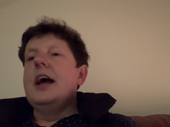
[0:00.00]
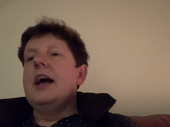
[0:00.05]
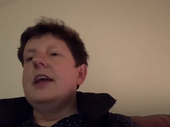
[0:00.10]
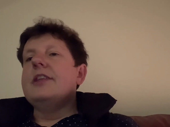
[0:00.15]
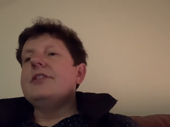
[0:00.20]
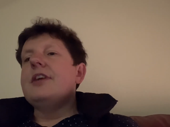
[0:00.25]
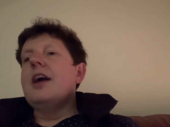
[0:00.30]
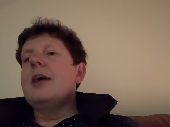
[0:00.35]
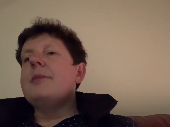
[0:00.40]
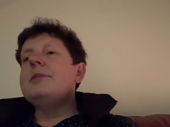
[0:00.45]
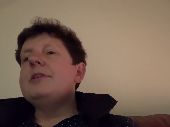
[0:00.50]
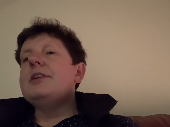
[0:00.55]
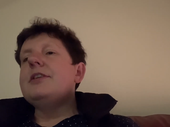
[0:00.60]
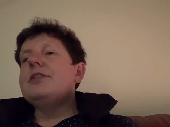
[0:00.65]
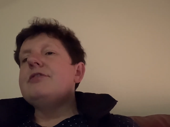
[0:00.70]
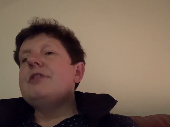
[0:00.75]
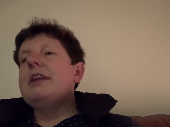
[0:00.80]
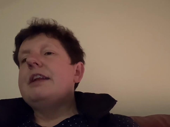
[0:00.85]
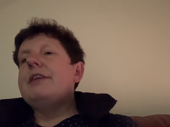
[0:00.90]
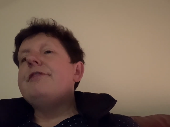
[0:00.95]
Timon
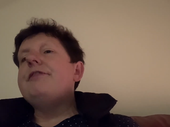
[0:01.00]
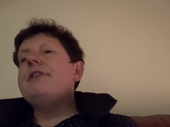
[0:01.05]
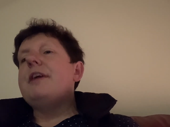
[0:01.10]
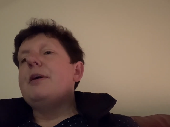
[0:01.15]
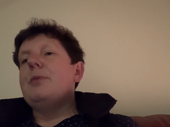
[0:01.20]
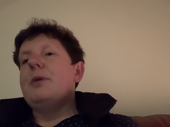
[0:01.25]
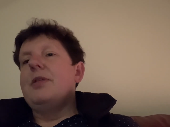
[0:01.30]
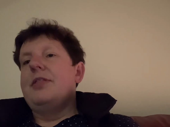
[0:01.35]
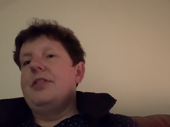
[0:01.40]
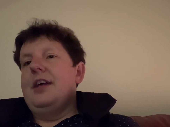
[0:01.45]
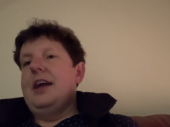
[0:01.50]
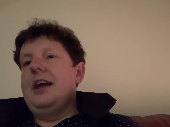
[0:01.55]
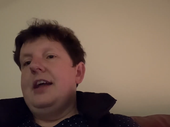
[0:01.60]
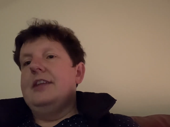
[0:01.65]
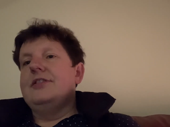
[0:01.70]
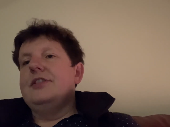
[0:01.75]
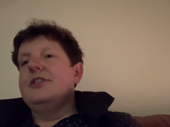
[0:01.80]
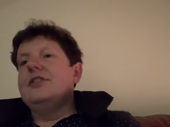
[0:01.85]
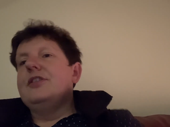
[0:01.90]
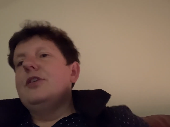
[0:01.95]
doesn't really fit with
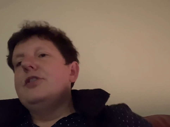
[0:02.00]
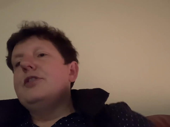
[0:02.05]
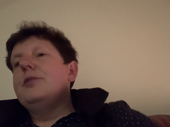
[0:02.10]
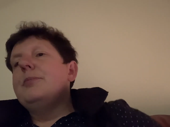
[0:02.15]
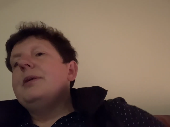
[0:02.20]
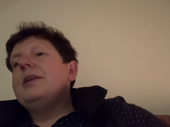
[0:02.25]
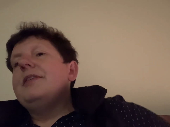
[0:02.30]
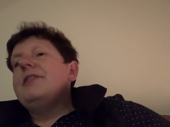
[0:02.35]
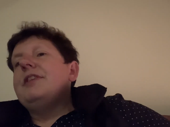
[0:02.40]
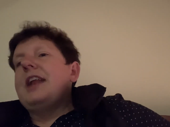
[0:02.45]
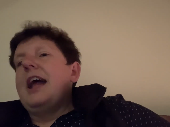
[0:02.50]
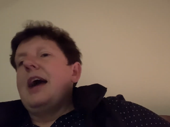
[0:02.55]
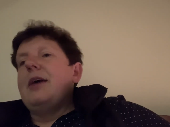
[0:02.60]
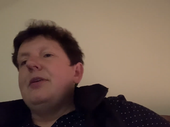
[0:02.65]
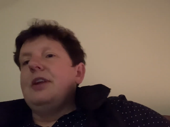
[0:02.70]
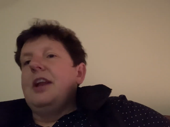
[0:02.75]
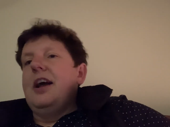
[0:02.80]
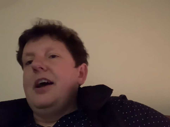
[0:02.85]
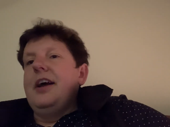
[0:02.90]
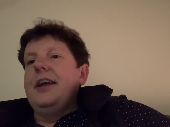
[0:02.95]
that, and so it's a bit of an
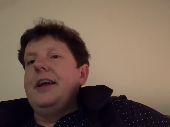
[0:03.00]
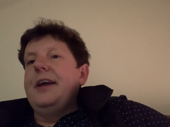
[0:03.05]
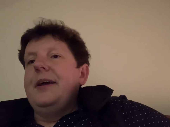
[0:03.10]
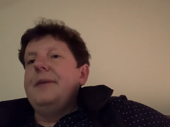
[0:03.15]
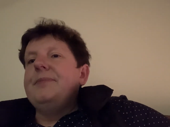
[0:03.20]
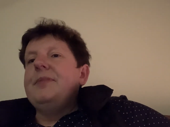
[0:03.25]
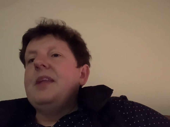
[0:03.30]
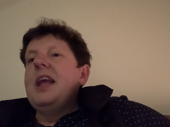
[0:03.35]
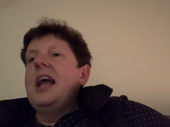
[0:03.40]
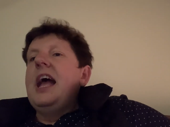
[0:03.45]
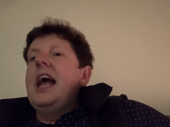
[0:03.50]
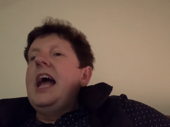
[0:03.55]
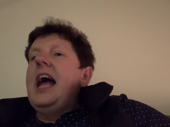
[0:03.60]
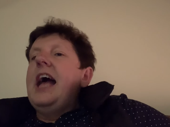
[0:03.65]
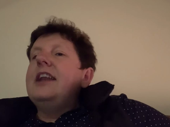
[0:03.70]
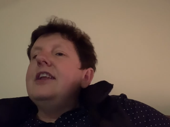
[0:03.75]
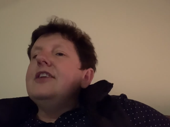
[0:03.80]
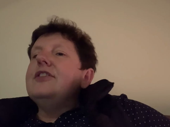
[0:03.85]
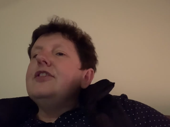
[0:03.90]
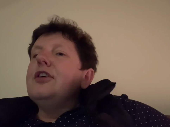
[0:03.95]
outlier.
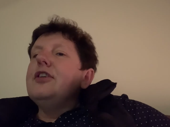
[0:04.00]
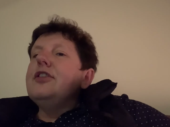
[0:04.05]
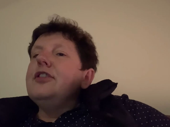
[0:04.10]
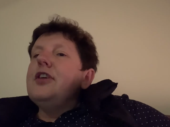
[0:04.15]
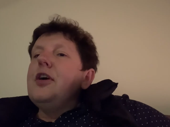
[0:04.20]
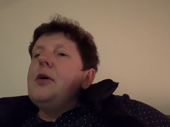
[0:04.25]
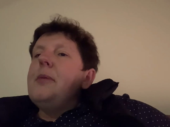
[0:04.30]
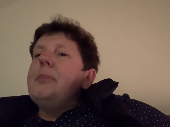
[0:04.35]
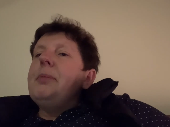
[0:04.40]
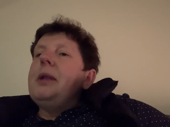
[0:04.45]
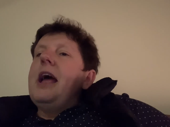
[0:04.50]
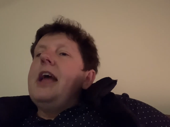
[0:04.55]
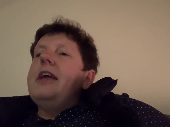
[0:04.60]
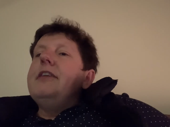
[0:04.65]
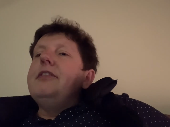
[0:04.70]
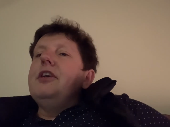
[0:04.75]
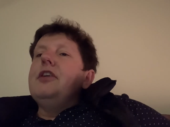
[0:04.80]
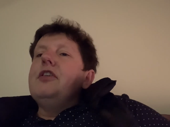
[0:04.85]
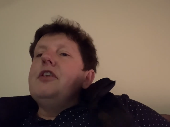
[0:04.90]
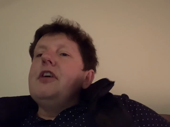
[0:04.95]
And it's also a play,
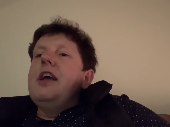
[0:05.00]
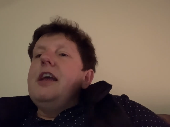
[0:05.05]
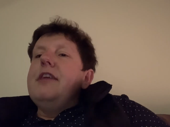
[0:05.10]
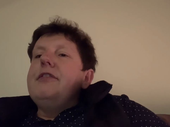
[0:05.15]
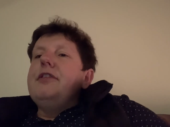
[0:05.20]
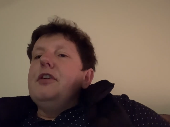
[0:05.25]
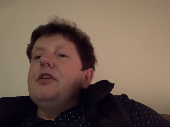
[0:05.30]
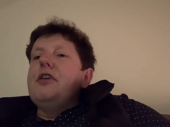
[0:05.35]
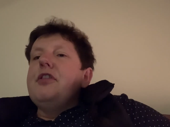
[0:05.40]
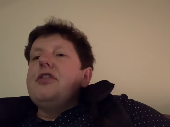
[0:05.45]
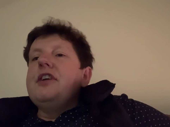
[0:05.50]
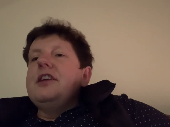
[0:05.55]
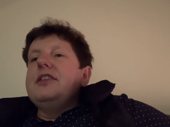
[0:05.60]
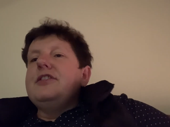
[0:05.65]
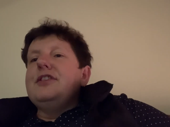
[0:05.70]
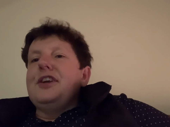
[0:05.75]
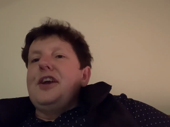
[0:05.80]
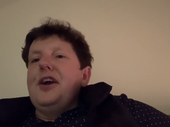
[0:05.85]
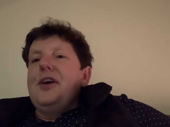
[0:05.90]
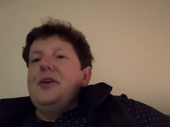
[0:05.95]
if you're a
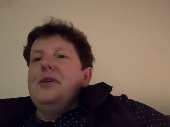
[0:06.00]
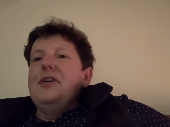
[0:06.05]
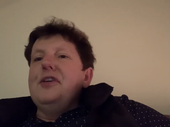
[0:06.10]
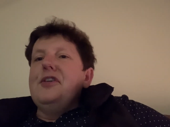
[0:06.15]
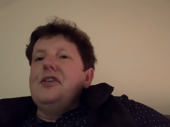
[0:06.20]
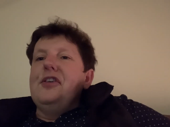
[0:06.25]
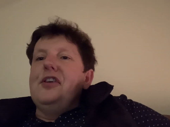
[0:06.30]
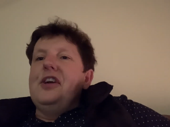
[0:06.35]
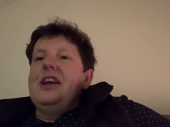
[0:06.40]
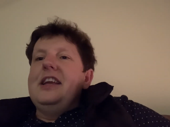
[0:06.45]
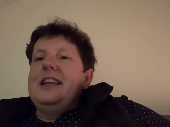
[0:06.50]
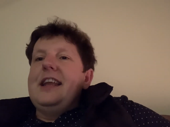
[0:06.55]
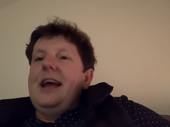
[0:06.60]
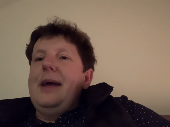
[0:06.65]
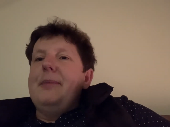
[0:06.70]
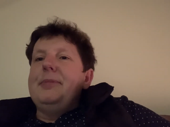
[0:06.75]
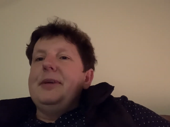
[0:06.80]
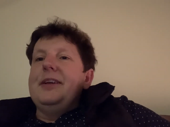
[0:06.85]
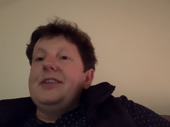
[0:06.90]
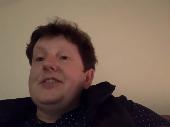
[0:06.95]
theatre goer, or in
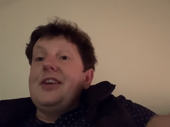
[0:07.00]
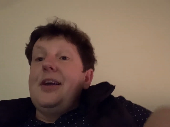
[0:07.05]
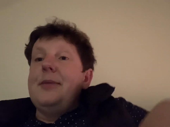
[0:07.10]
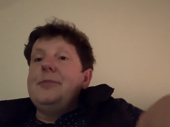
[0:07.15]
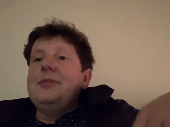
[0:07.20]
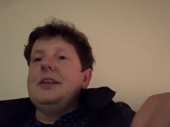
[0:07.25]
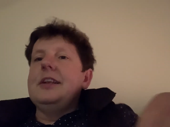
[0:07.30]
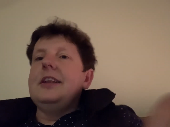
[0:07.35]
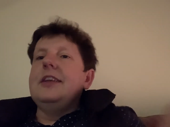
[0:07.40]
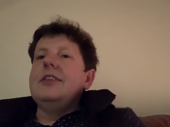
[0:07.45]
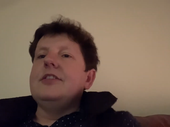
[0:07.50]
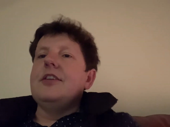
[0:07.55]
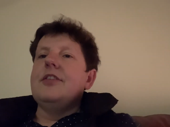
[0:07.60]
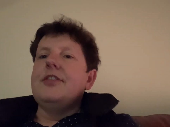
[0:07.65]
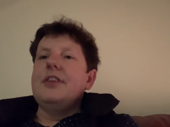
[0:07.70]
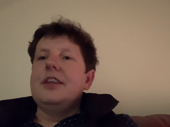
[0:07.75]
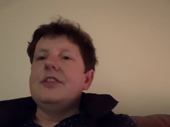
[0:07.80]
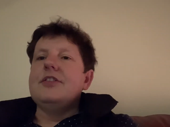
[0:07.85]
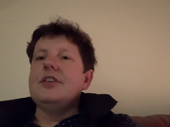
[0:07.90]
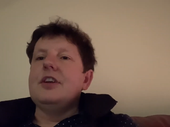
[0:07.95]
happier times at least a
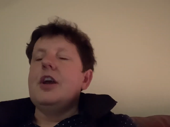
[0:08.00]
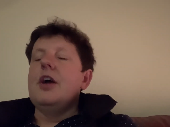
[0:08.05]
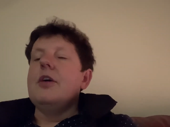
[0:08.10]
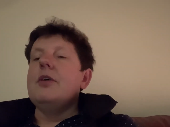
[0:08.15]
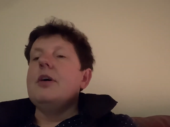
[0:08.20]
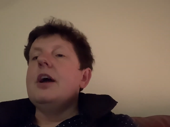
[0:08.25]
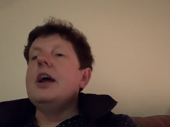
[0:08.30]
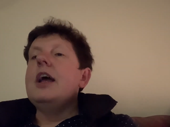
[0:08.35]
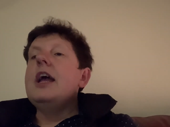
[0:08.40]
theatre goer,